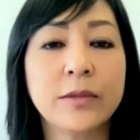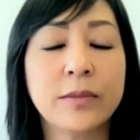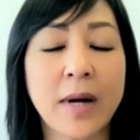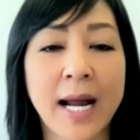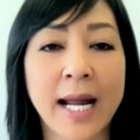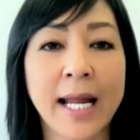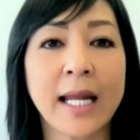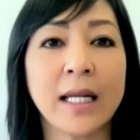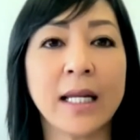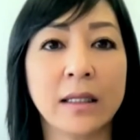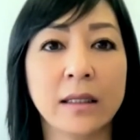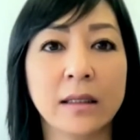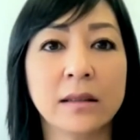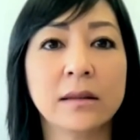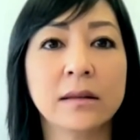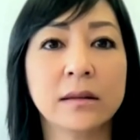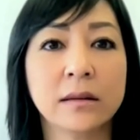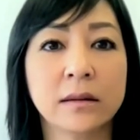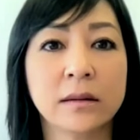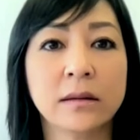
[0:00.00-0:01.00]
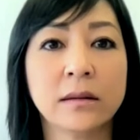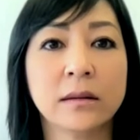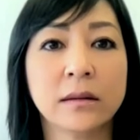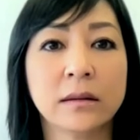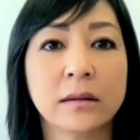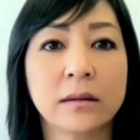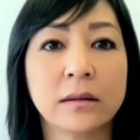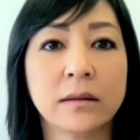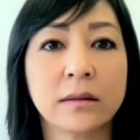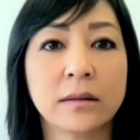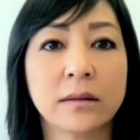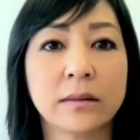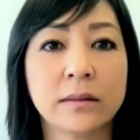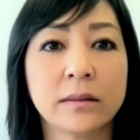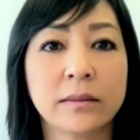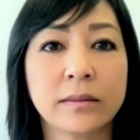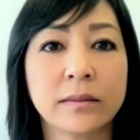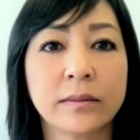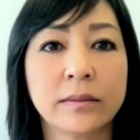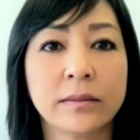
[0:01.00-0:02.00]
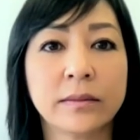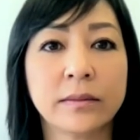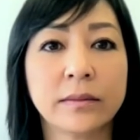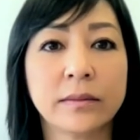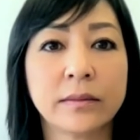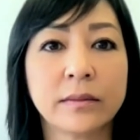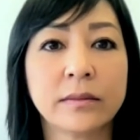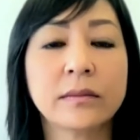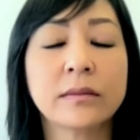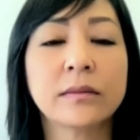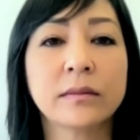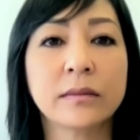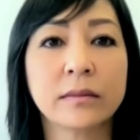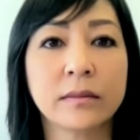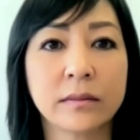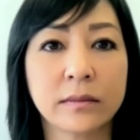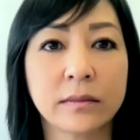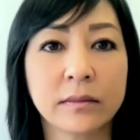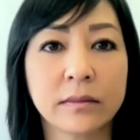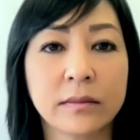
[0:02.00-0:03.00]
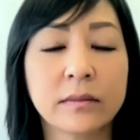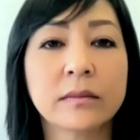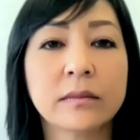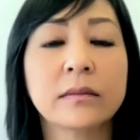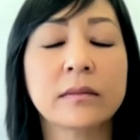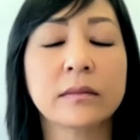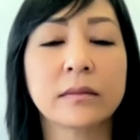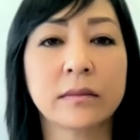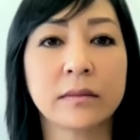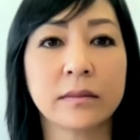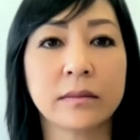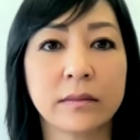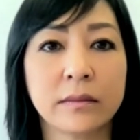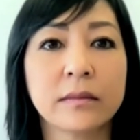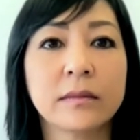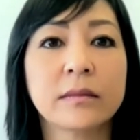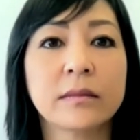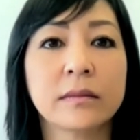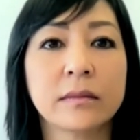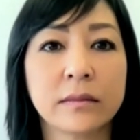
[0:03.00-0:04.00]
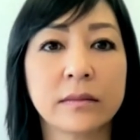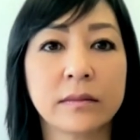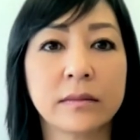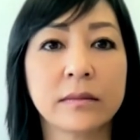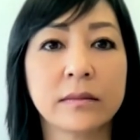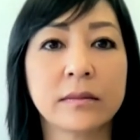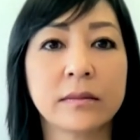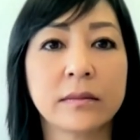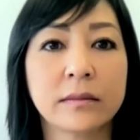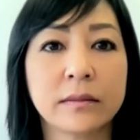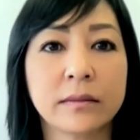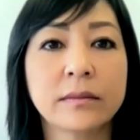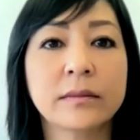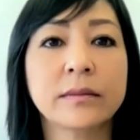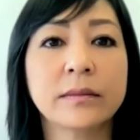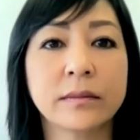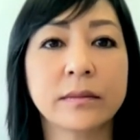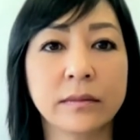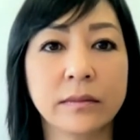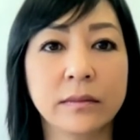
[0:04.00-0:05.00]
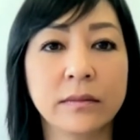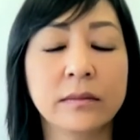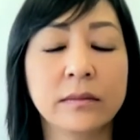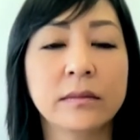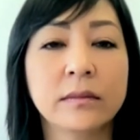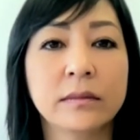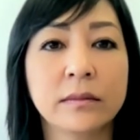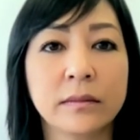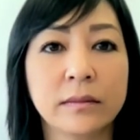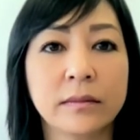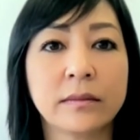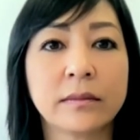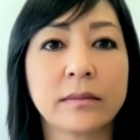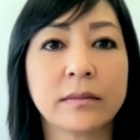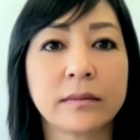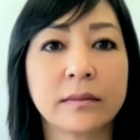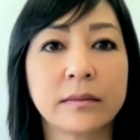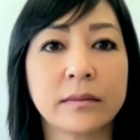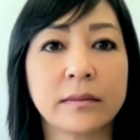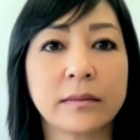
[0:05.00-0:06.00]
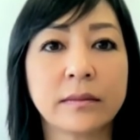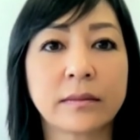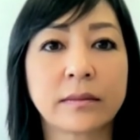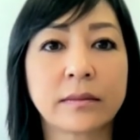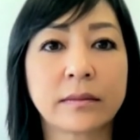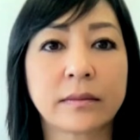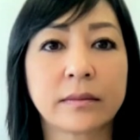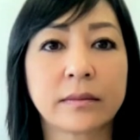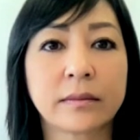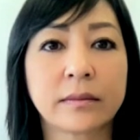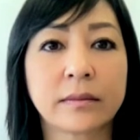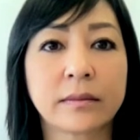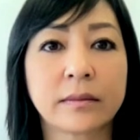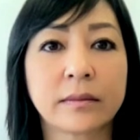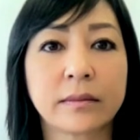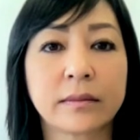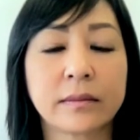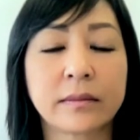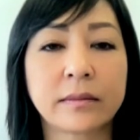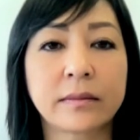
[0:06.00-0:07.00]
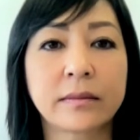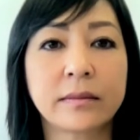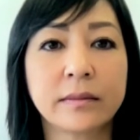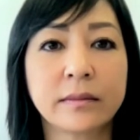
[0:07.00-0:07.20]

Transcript: [no speech]